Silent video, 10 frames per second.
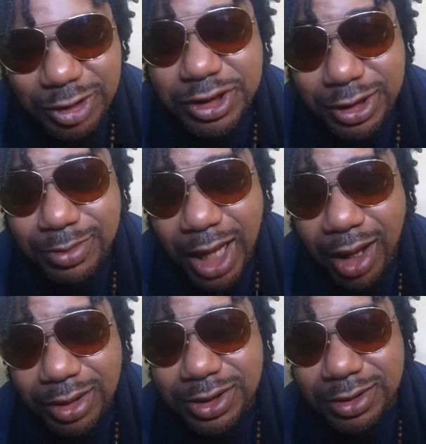You see them
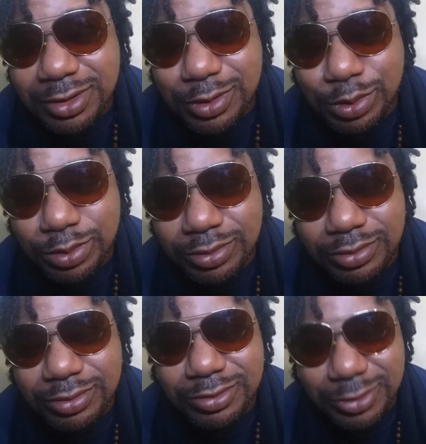locks?
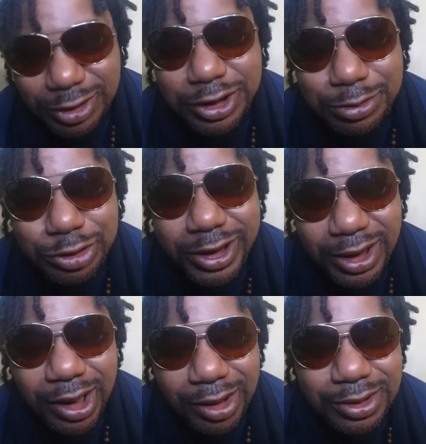You see them
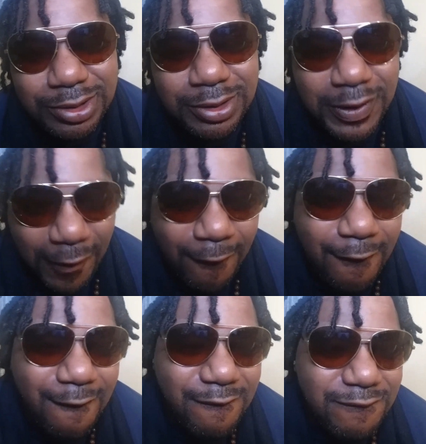dreadlocks?
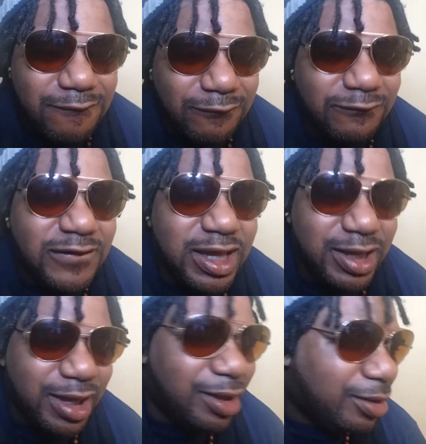
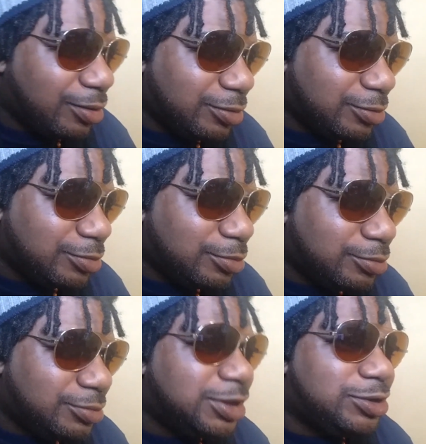Yeah,
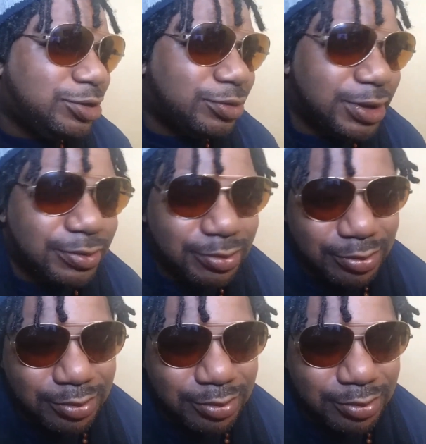let's do it.